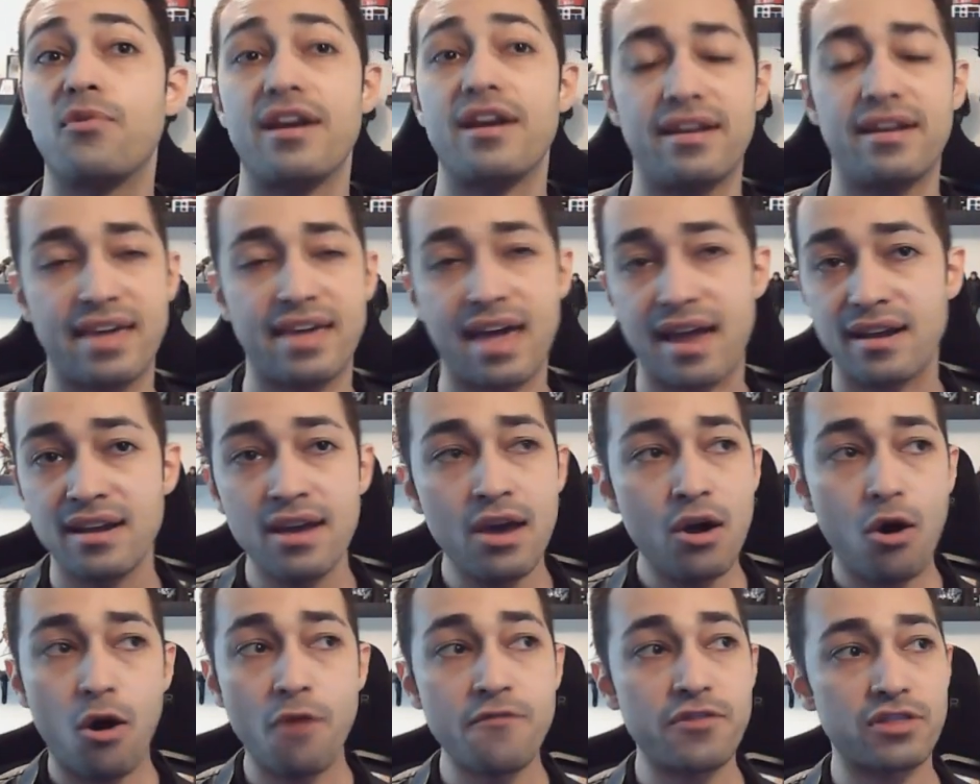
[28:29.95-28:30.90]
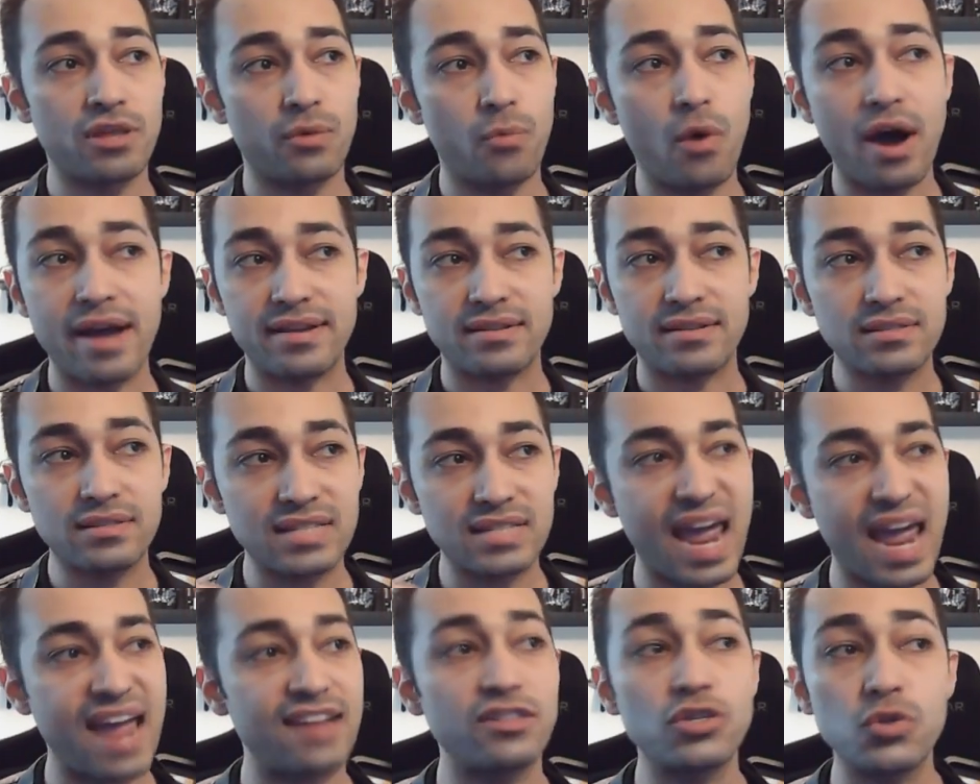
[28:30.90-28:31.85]
Again, over the, what,
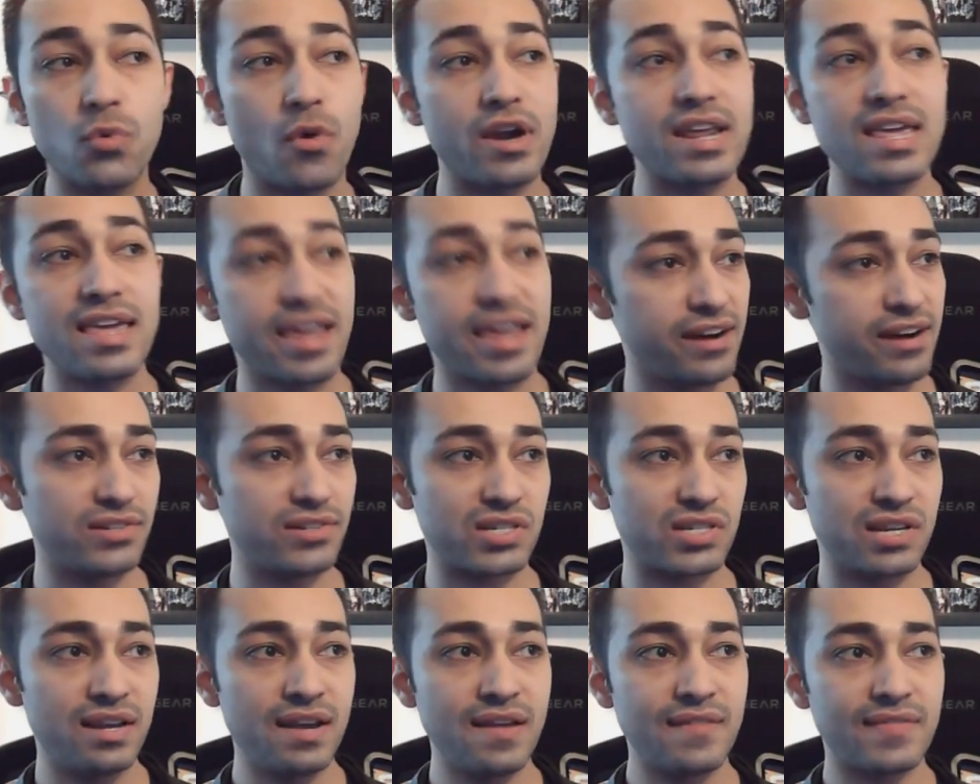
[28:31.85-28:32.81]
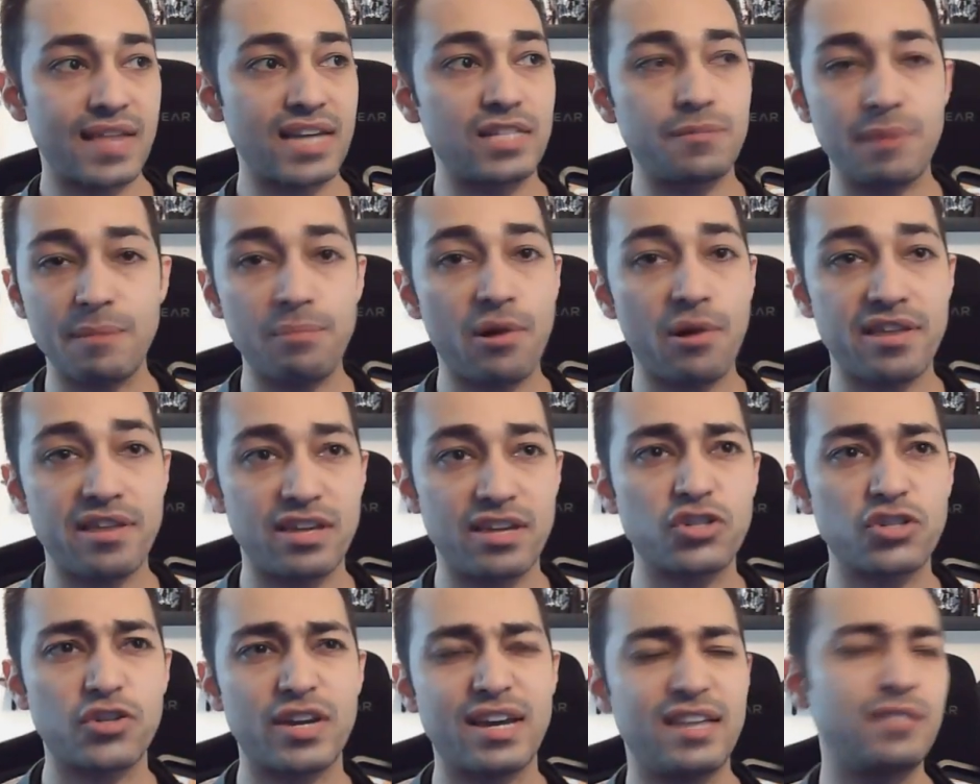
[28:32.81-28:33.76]
ten, twenty years that he's been part of the
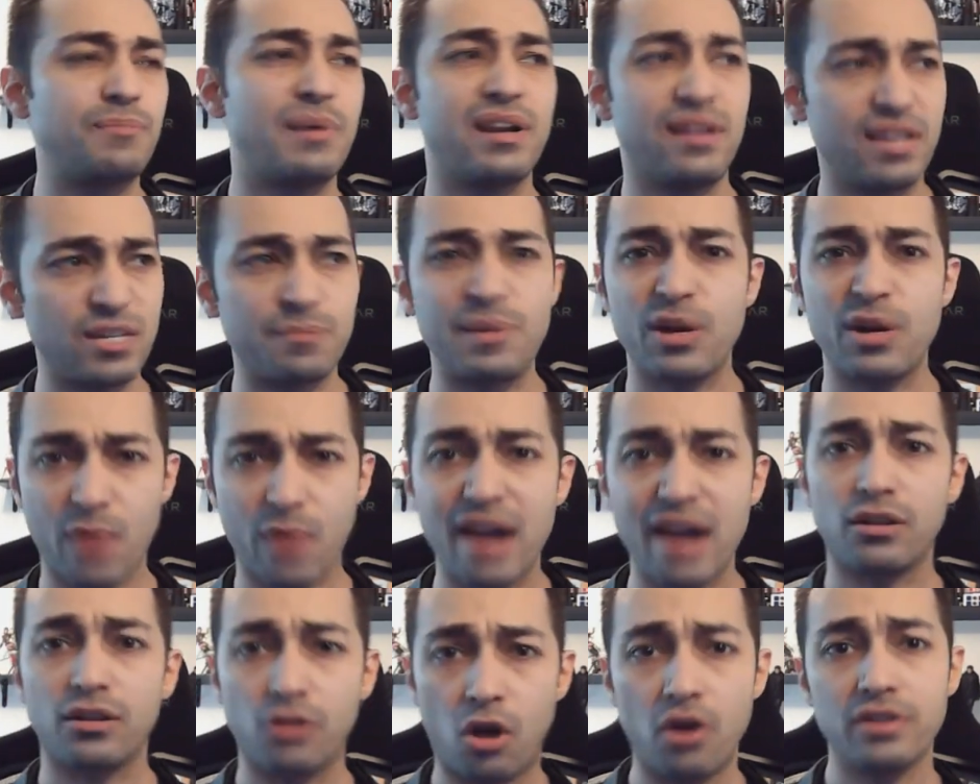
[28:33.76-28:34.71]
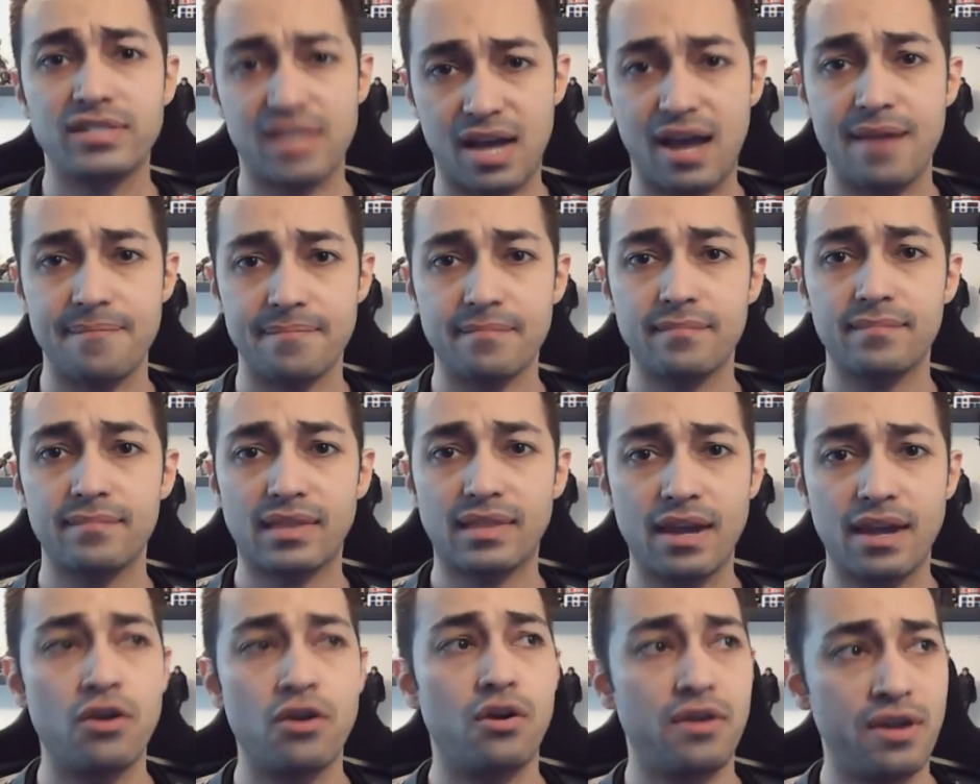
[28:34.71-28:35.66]
industry, he's been he's been around a long time, in
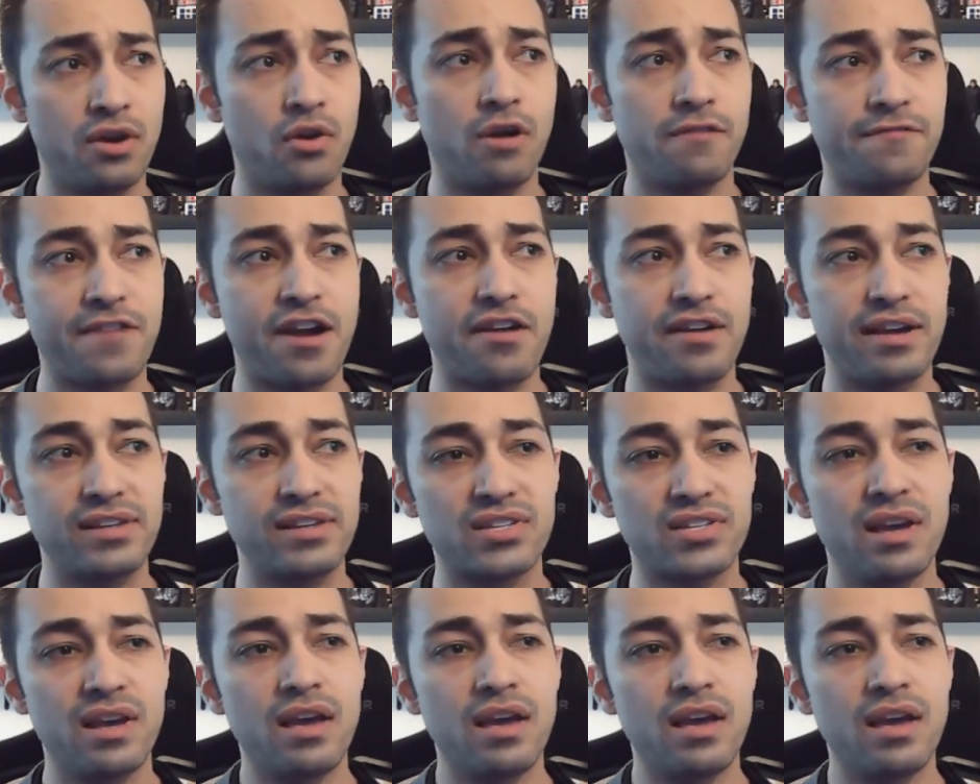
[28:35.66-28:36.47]
all, in all fairness.